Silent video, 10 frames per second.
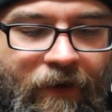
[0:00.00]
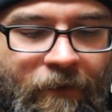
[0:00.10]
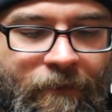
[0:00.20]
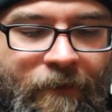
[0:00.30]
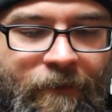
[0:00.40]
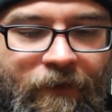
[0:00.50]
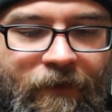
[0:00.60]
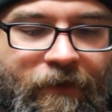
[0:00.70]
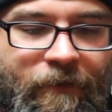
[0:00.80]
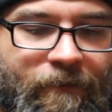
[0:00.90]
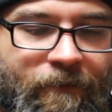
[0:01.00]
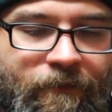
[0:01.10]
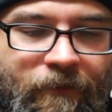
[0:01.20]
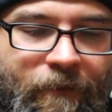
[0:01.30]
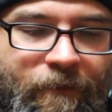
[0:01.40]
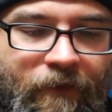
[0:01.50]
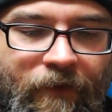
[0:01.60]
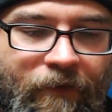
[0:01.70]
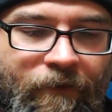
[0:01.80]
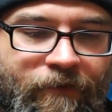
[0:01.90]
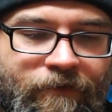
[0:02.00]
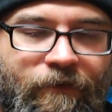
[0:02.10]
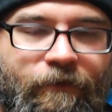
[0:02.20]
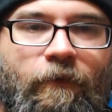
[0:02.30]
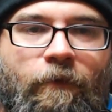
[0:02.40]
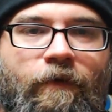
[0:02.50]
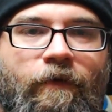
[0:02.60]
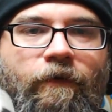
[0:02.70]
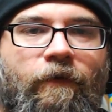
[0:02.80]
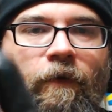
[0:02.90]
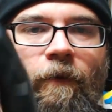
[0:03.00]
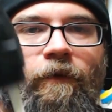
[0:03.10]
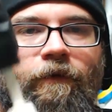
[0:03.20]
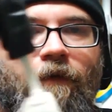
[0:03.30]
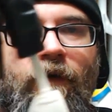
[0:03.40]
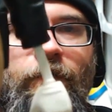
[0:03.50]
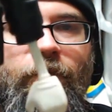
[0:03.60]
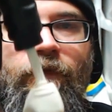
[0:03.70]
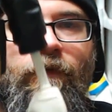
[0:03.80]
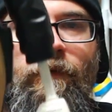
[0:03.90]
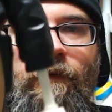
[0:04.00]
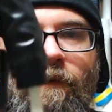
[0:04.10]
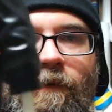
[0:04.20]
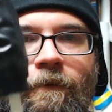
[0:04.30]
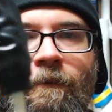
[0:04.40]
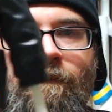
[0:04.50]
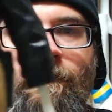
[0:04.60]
I remember him from the original toys and always thought he was cool.